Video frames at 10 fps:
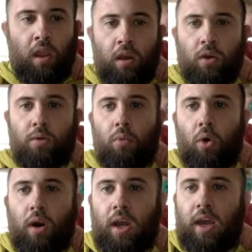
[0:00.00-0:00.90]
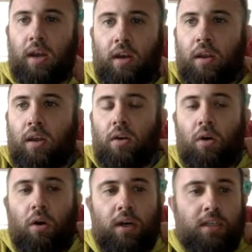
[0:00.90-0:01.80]
Guten Morgen!
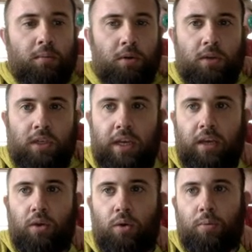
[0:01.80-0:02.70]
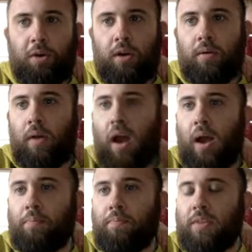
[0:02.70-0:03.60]
Heute möchte ich über
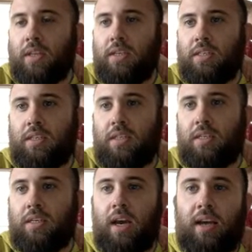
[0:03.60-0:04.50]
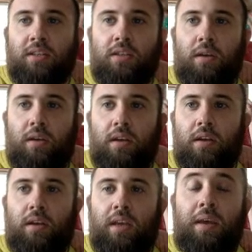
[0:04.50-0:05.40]
das
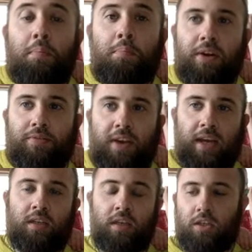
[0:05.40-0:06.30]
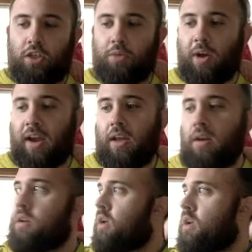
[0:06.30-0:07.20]
Imperfect
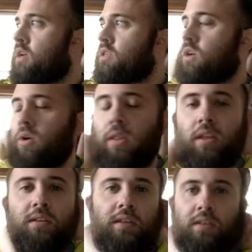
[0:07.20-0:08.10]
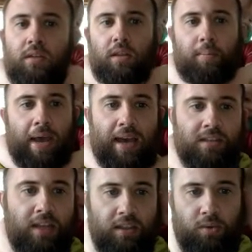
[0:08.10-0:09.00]
sprechen. So this is the
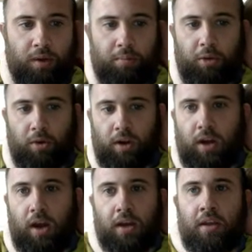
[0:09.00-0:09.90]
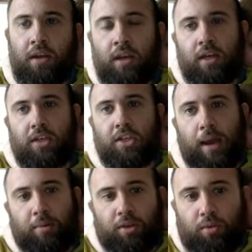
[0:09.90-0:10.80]
past tense we'd be working on in
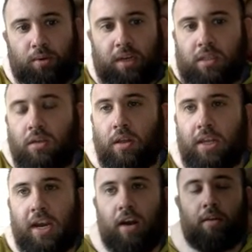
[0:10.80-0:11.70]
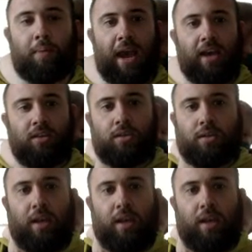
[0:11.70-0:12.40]
chapter 3. It's called the Narrative Past,